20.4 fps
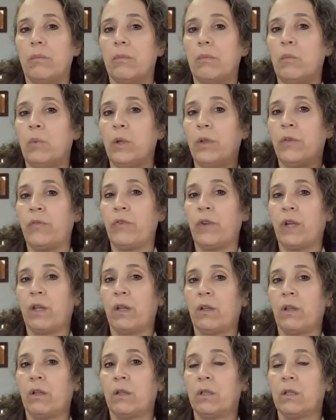we
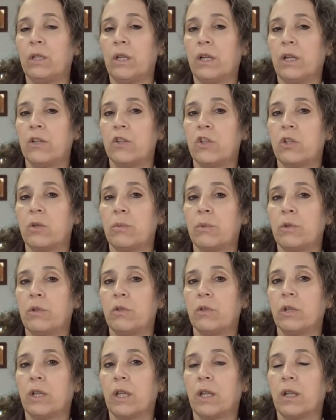found a non-GMO
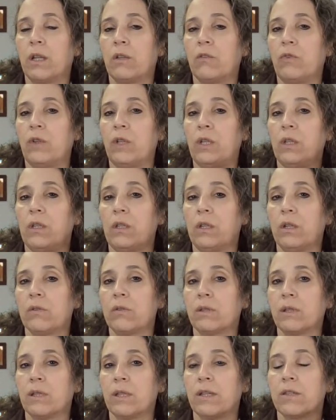organic feed that
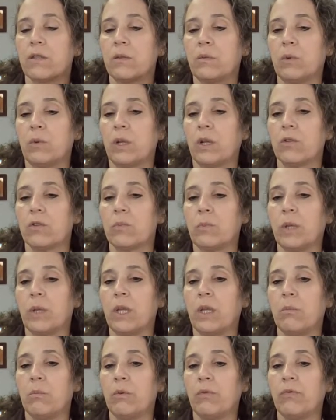was less than what I was
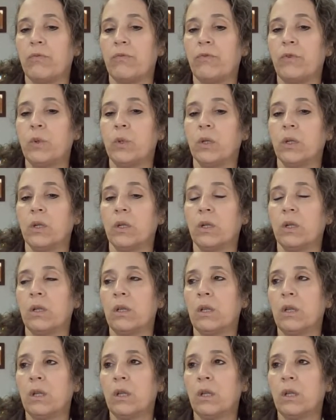paying before,